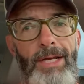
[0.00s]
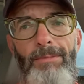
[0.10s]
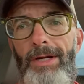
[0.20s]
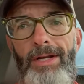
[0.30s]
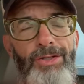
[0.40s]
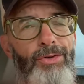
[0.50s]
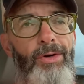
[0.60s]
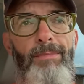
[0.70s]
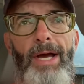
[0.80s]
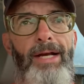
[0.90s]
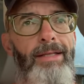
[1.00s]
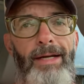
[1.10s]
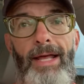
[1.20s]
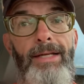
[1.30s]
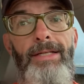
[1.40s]
in history, back in the
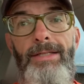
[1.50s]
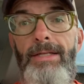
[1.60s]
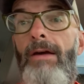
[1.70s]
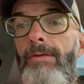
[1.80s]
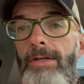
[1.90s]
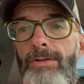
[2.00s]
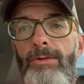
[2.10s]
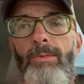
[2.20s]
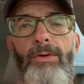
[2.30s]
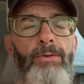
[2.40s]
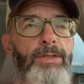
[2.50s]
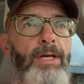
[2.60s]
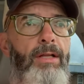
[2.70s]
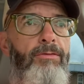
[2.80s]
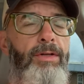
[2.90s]
1970s, Subaru was
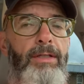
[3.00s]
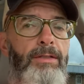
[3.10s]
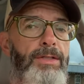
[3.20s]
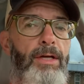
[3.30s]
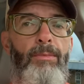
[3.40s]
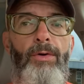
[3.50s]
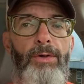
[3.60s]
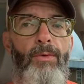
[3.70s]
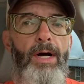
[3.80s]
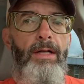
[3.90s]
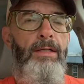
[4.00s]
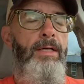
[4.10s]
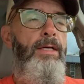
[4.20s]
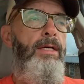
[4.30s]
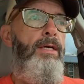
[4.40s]
selling vehicles here pretty well.
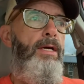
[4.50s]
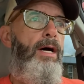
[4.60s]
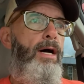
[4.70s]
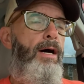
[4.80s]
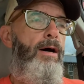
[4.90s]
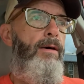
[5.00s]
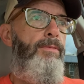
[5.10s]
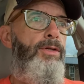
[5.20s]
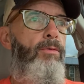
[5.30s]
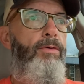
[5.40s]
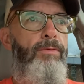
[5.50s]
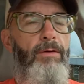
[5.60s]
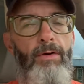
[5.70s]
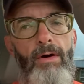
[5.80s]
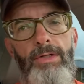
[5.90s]
So
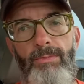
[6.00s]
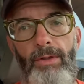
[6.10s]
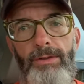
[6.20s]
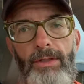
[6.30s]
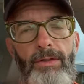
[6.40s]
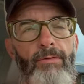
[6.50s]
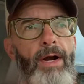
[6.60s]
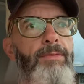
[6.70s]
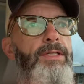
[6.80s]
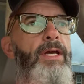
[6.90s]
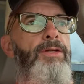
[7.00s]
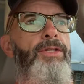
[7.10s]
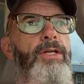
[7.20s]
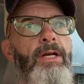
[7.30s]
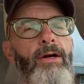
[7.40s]
they've always built a good
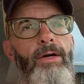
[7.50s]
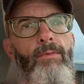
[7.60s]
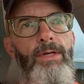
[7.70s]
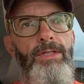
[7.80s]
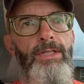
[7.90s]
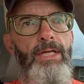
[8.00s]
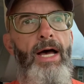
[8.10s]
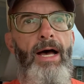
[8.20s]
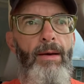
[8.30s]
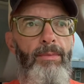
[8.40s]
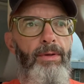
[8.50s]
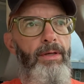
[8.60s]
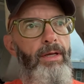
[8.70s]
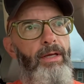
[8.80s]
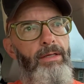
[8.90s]
reputation here. And when Saab,
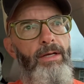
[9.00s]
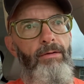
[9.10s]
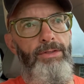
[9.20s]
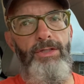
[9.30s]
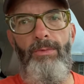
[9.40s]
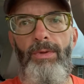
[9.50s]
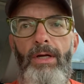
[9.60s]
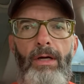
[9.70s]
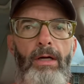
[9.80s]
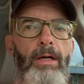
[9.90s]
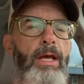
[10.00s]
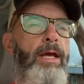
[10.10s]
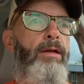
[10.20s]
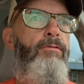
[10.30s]
disappeared and